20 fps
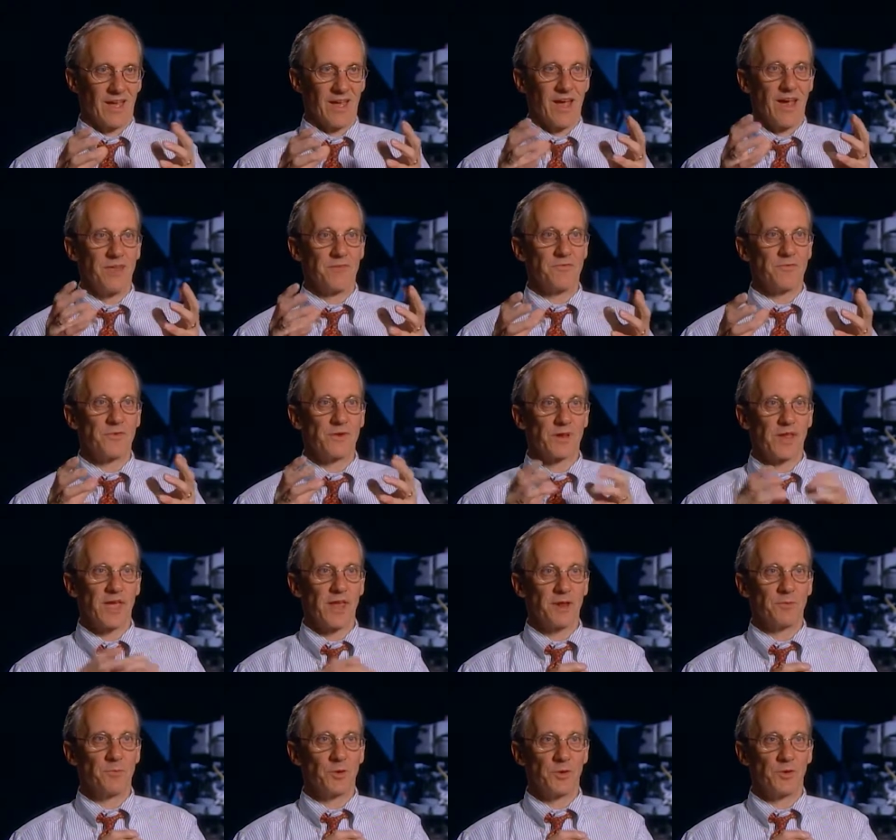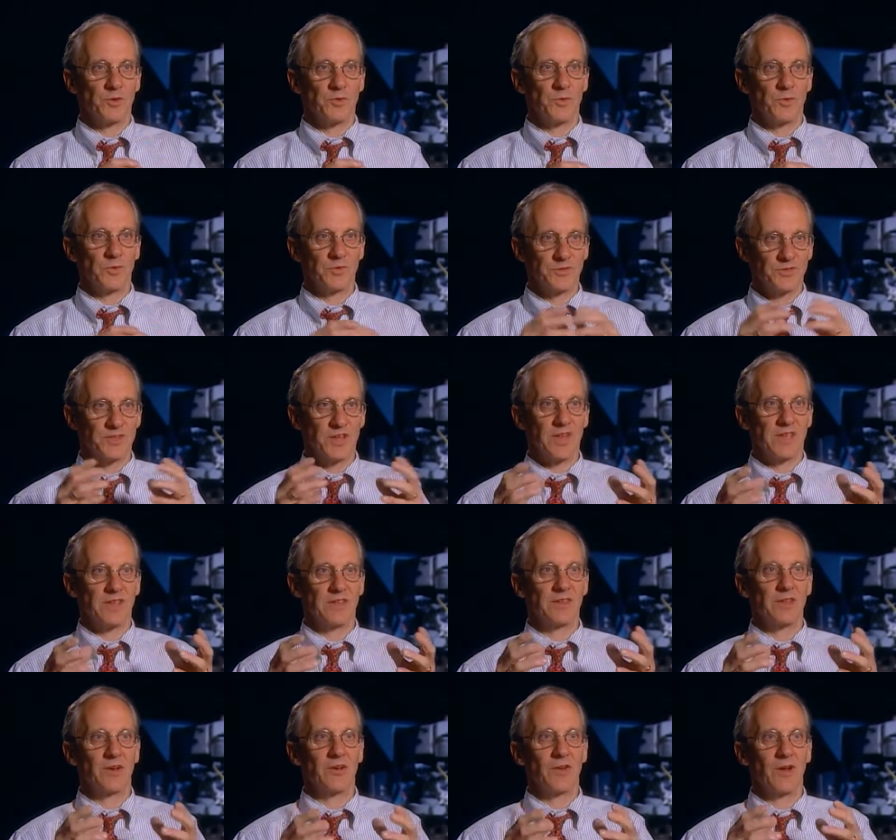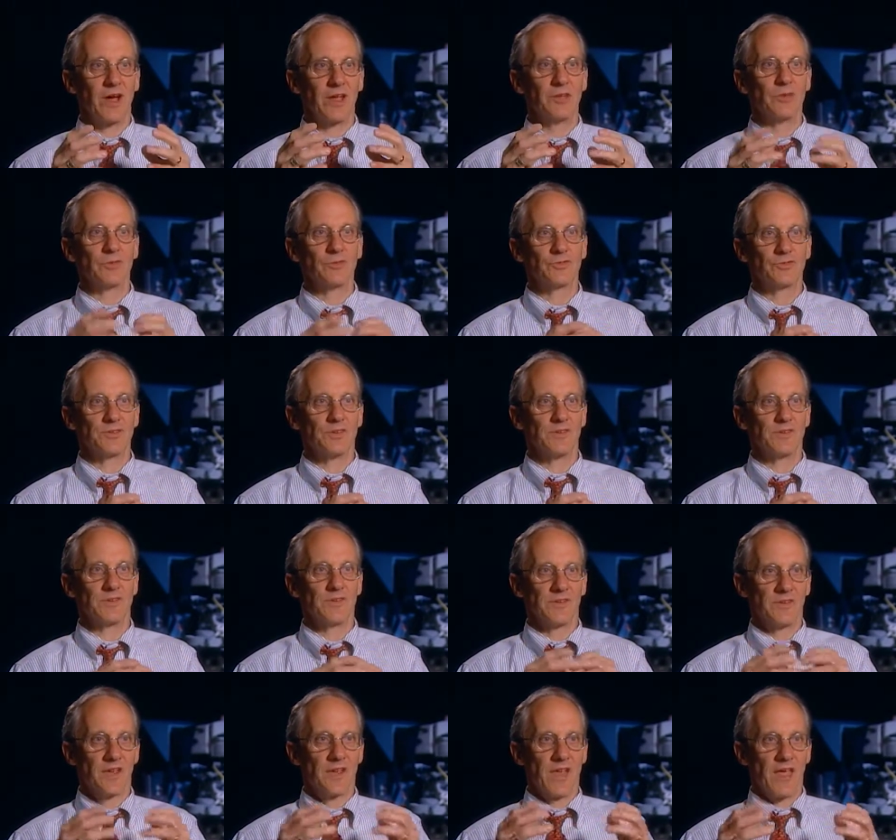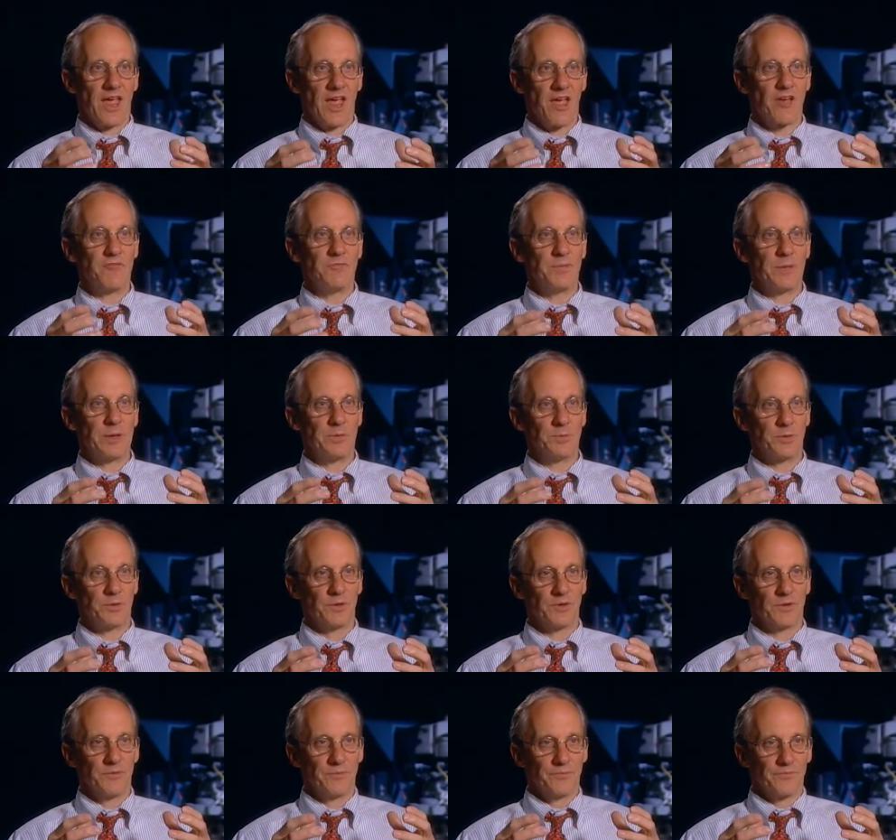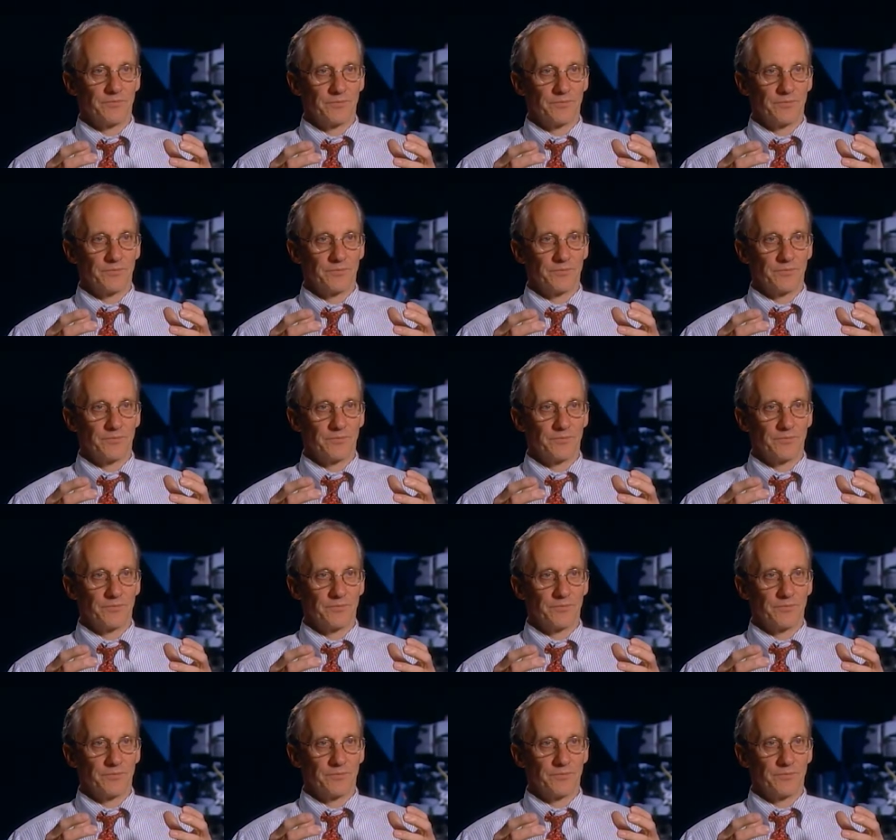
unforgettable. Who would say, you know, I used to have people